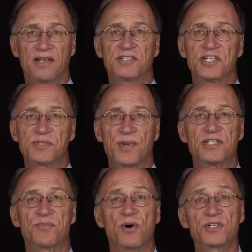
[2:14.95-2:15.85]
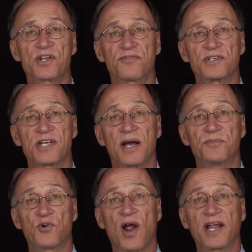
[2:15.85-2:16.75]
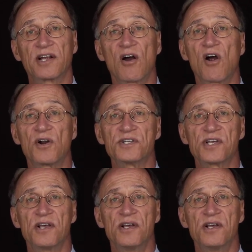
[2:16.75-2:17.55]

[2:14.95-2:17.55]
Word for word: She spends most of her time drying cars.